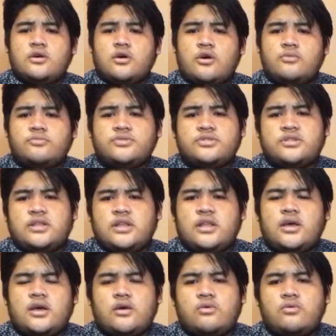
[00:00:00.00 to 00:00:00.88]
Ohm's
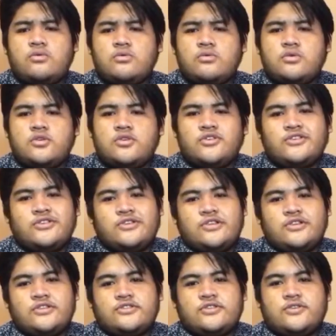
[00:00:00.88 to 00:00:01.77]
law?
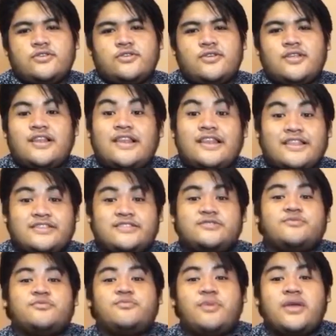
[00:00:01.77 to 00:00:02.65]
So,
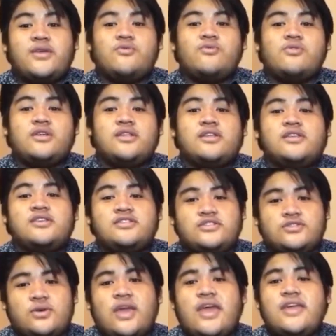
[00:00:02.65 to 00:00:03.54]
let's backward
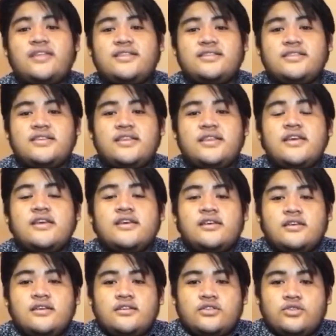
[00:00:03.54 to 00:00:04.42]
to
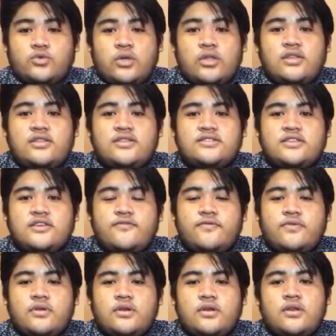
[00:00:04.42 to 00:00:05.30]

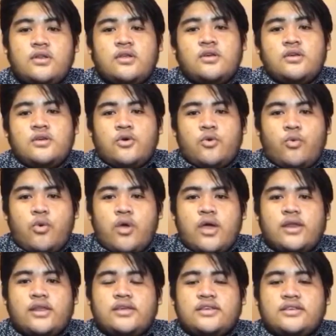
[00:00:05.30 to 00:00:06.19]
1827,
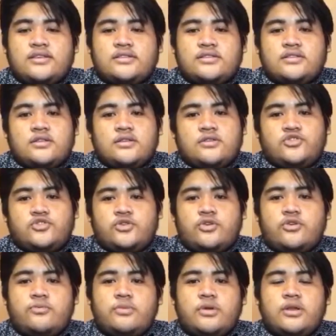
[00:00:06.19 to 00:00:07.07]
where is the
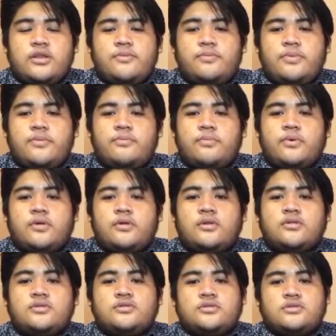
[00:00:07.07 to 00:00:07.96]
Germany
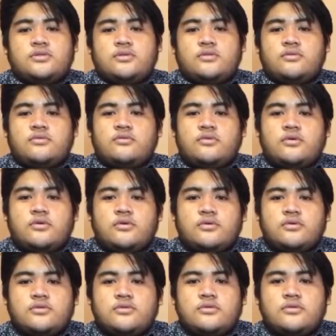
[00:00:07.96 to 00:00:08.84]
people
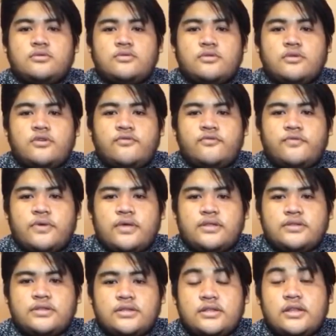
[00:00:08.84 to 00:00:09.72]

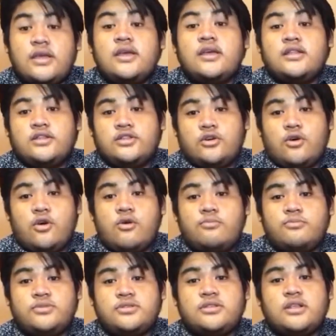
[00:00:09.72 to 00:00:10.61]
invented the
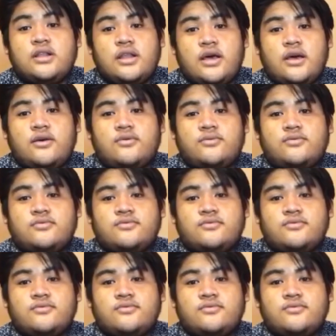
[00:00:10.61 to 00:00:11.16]
Ohm's law.